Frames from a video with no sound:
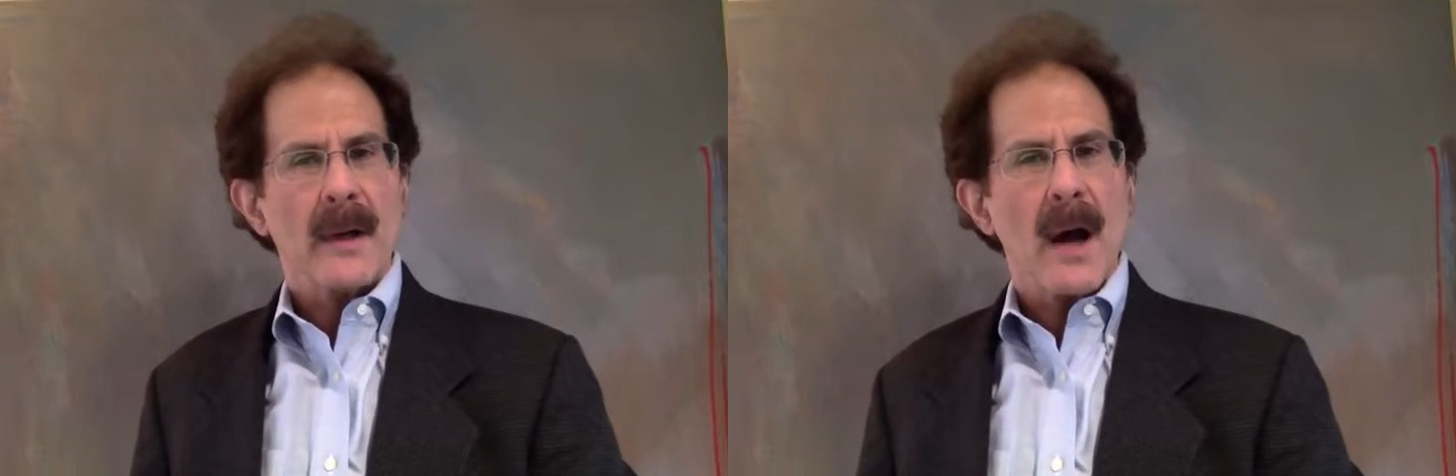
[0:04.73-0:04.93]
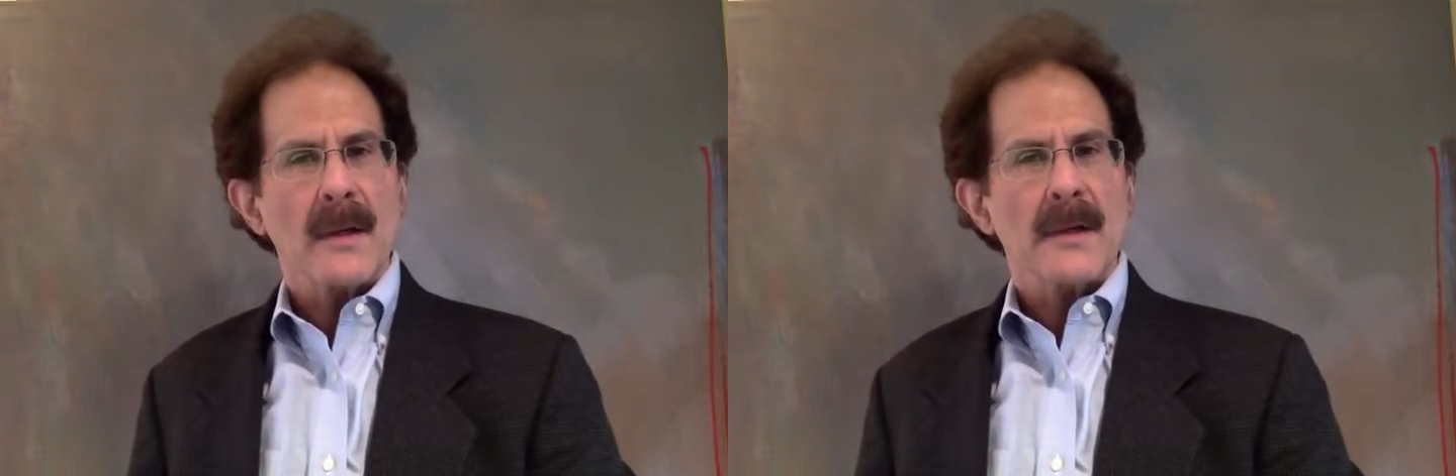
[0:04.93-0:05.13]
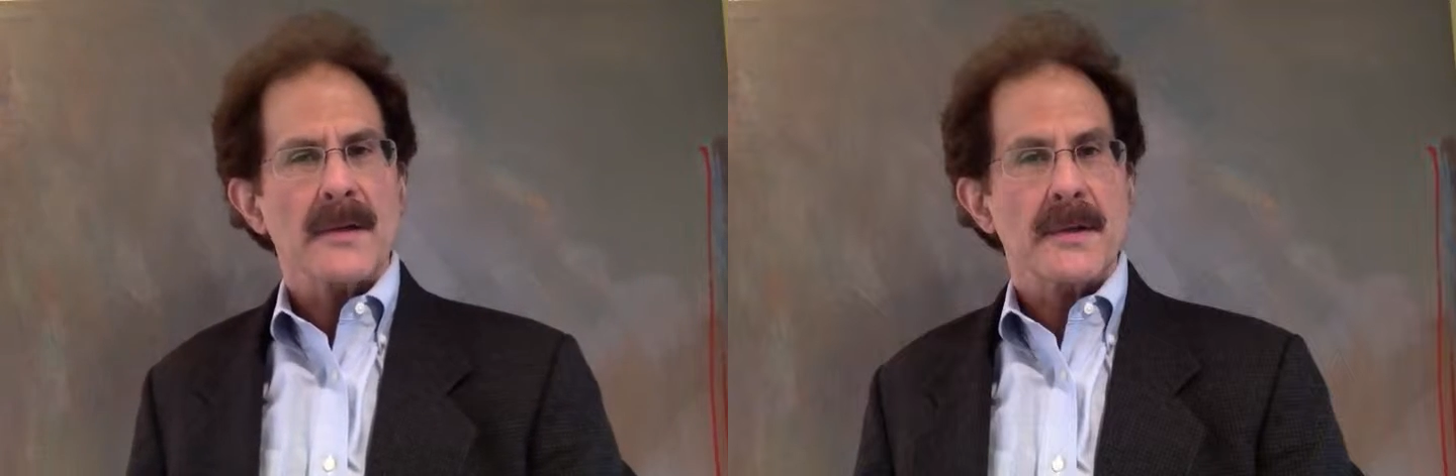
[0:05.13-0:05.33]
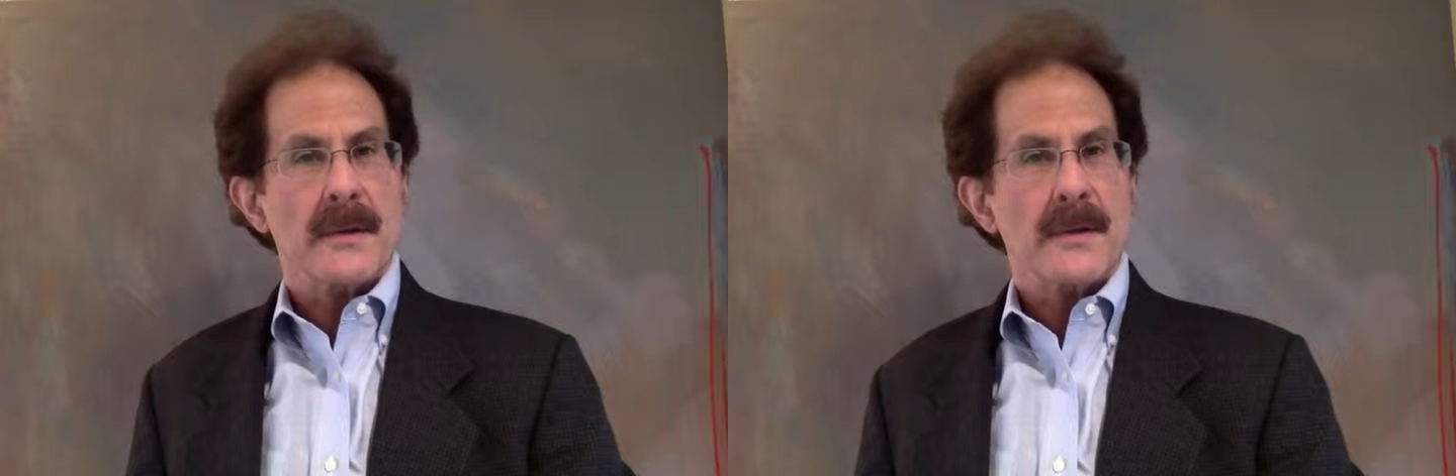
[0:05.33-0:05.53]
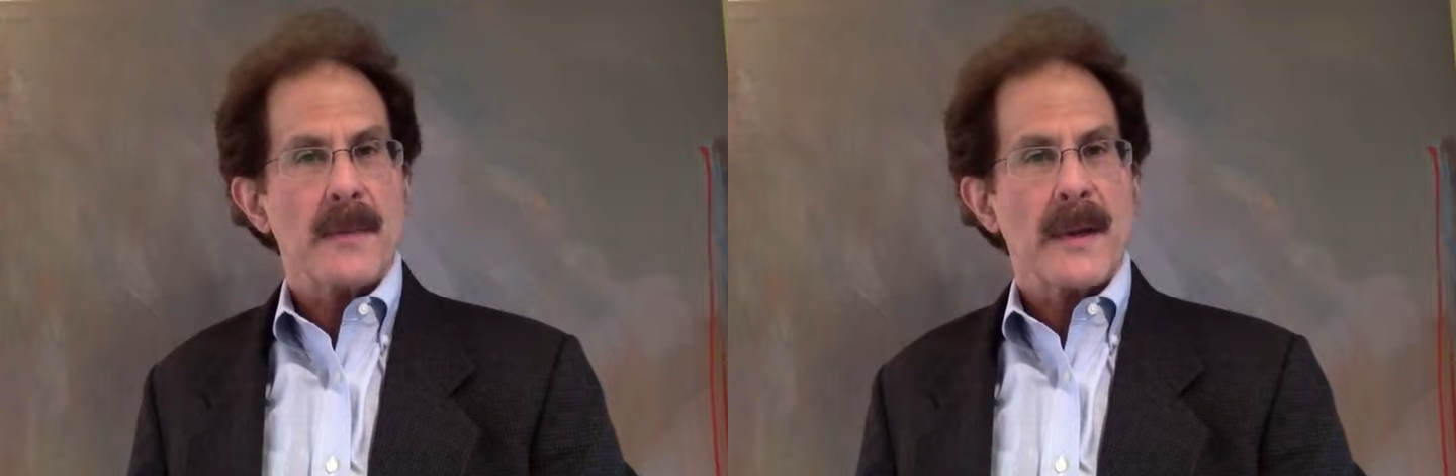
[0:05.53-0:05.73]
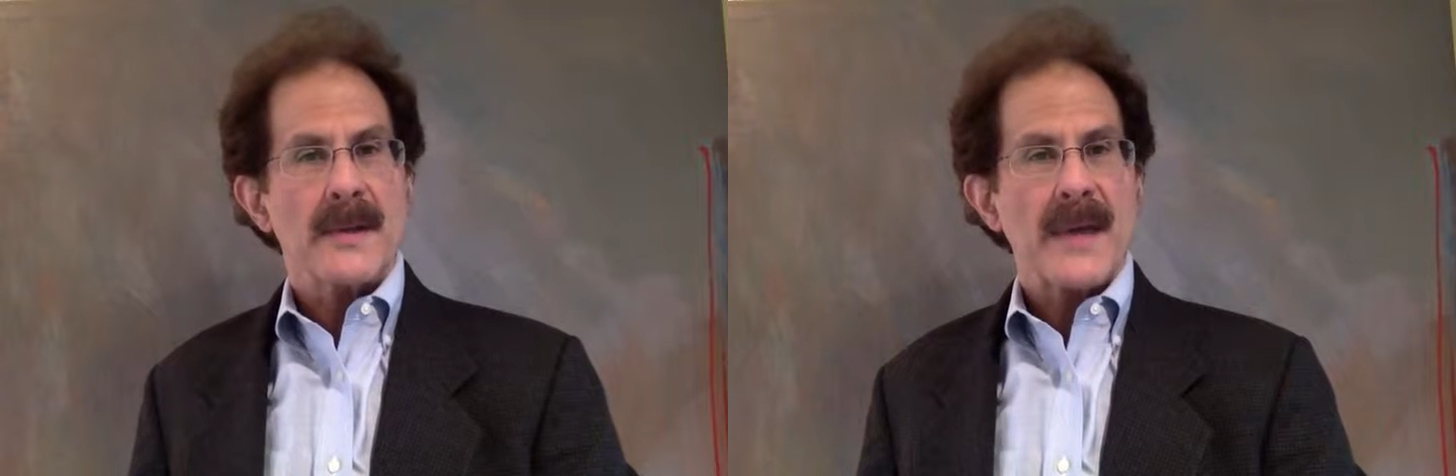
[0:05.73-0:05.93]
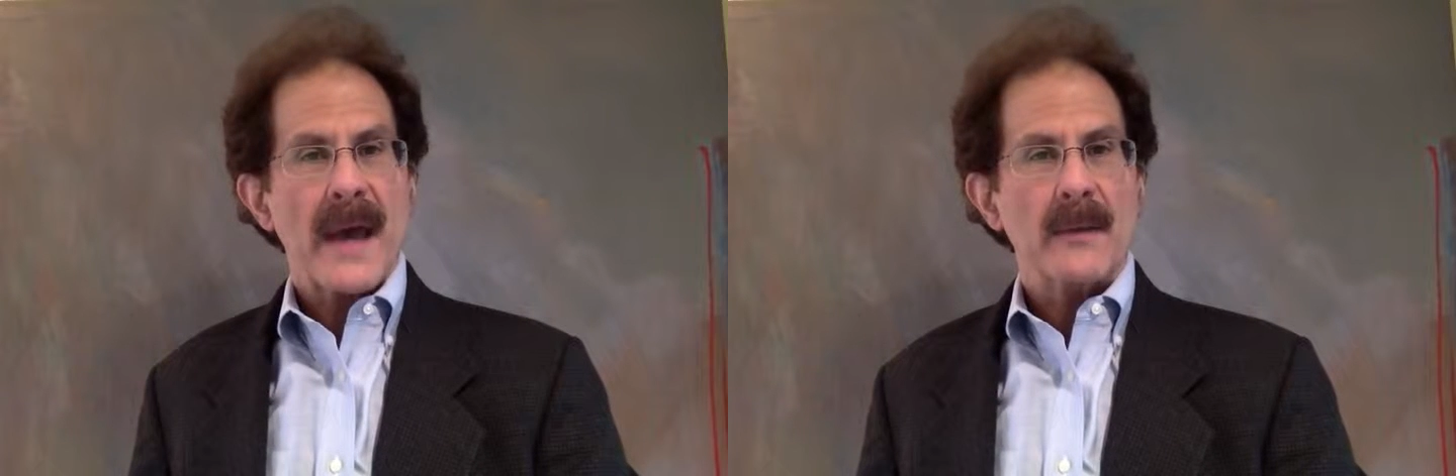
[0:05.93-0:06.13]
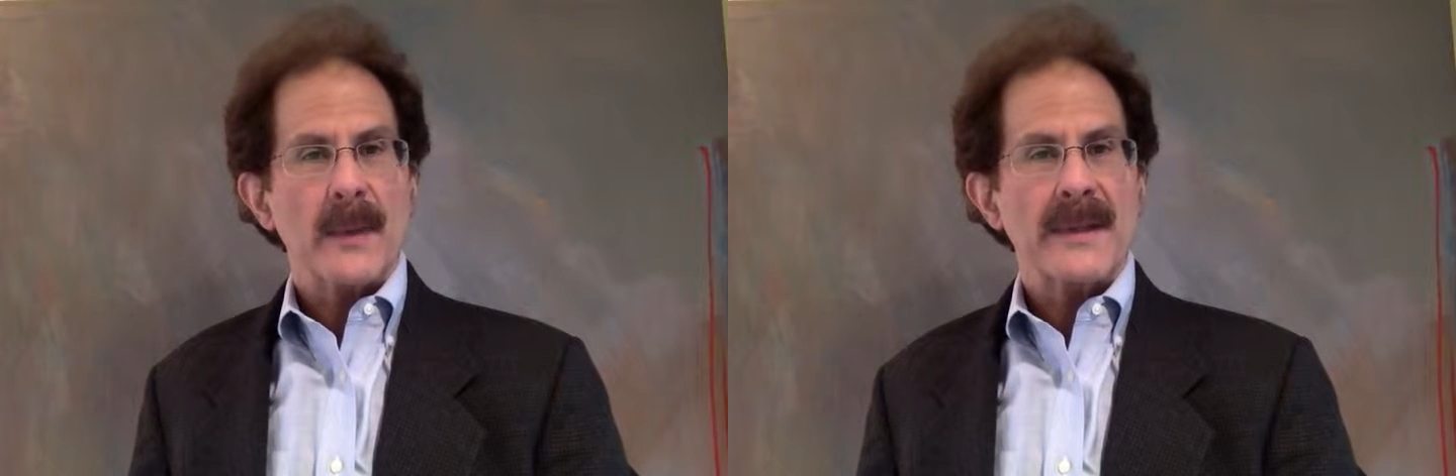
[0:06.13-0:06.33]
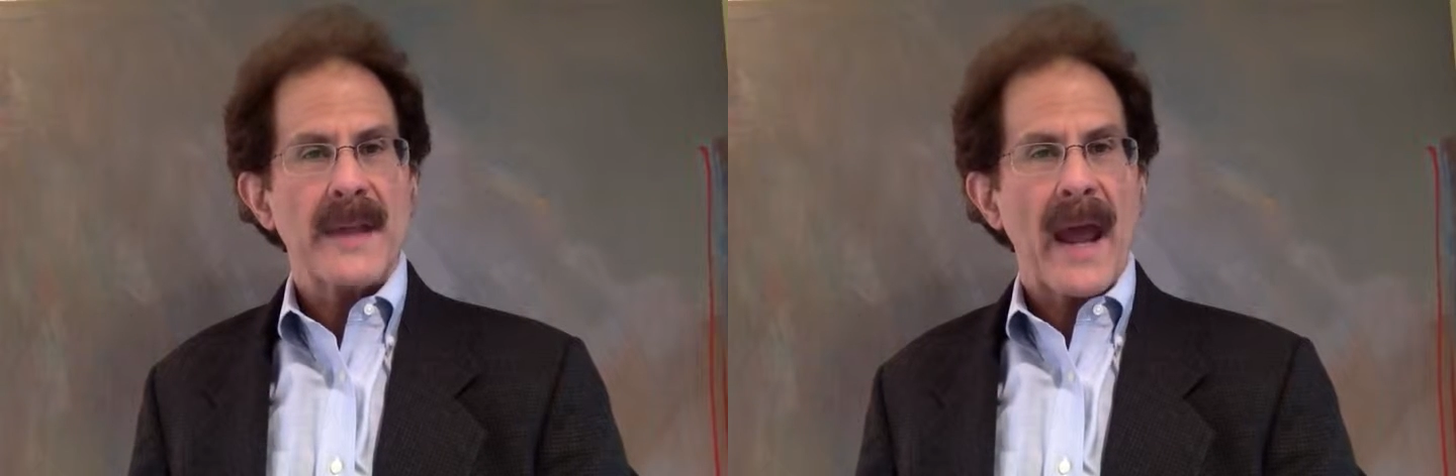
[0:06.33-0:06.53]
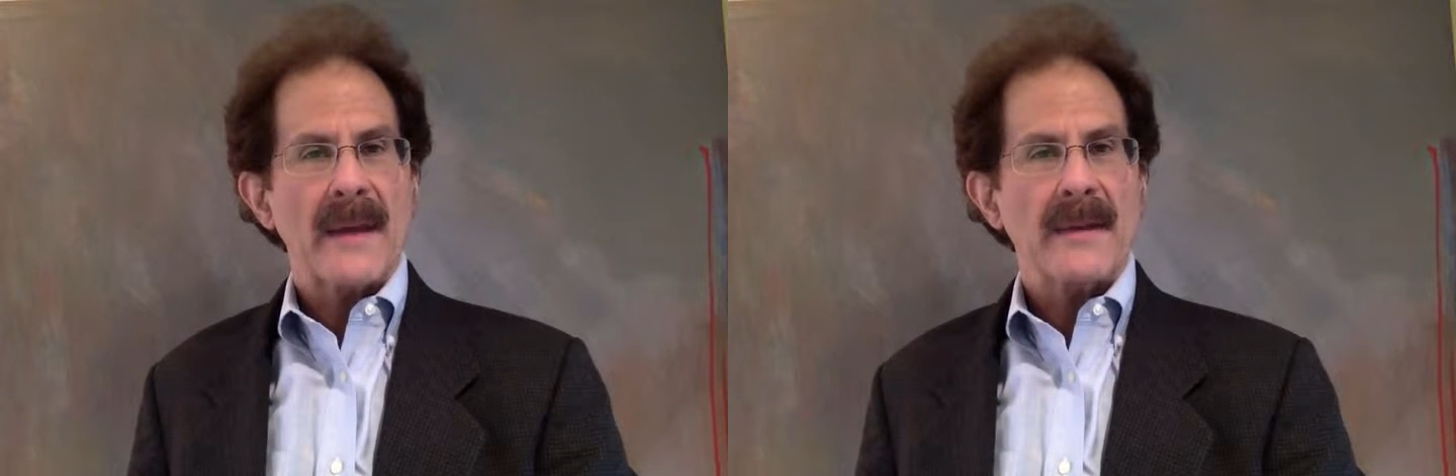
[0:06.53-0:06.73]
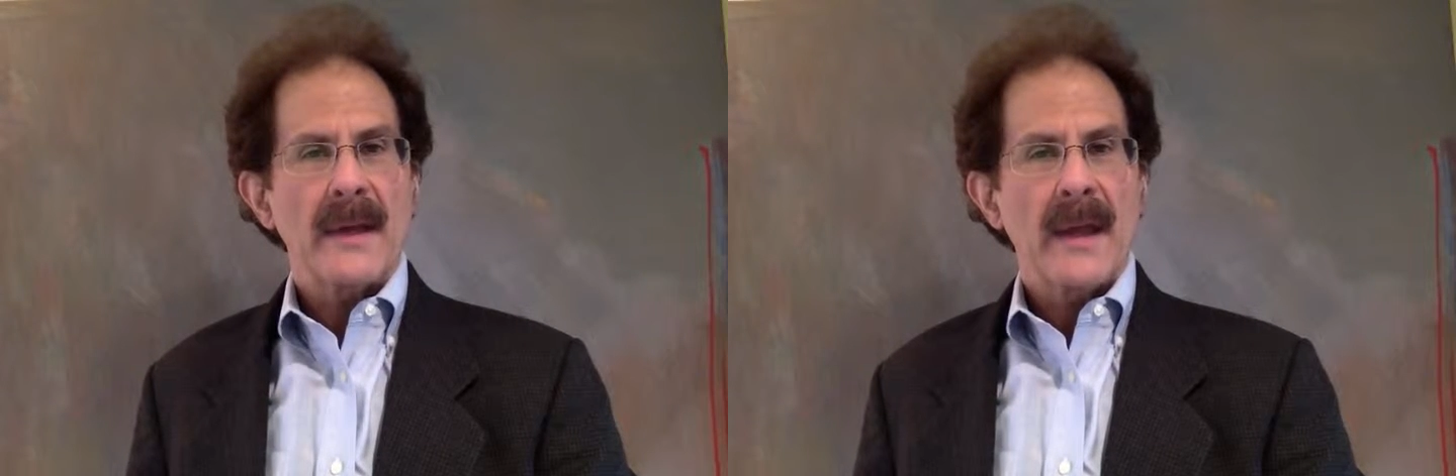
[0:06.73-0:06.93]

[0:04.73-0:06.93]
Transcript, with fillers: college students being saddled with debt,